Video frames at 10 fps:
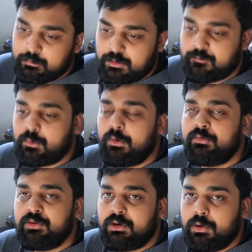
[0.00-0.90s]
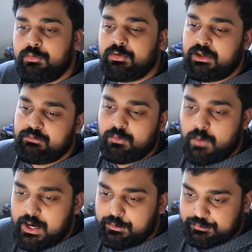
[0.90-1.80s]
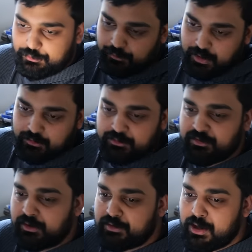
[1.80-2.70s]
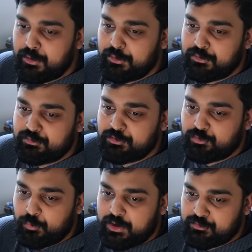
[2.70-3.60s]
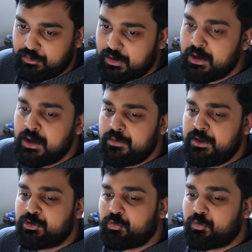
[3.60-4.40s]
But of course, it goes even wilder, okay? Let's get down into the situation. The